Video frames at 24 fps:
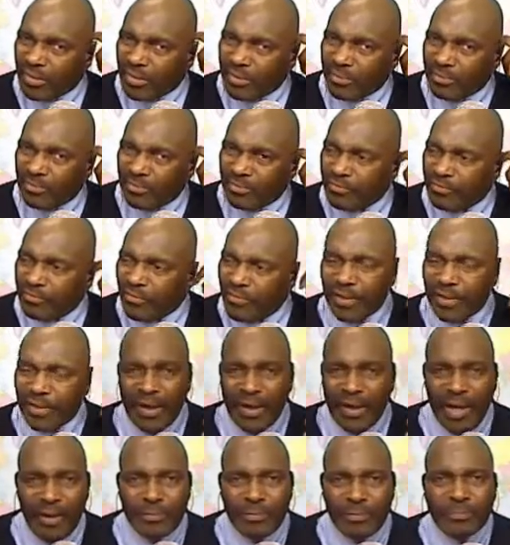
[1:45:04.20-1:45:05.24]
to figure
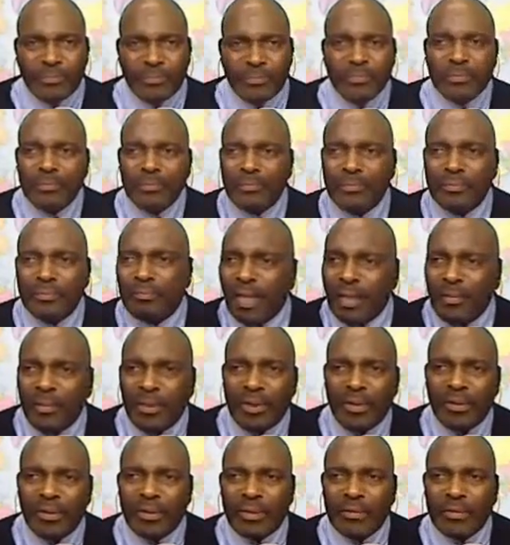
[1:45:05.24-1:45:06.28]
out
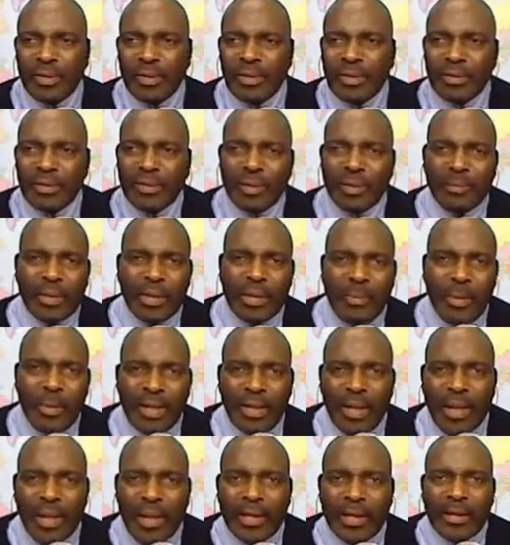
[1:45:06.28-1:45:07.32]
maybe this is something I might
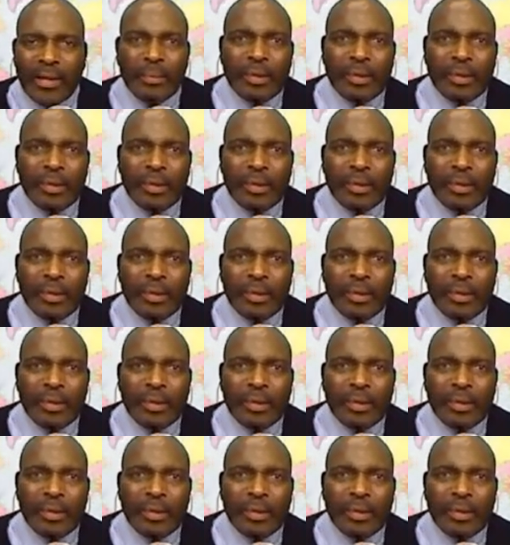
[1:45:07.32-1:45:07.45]
like.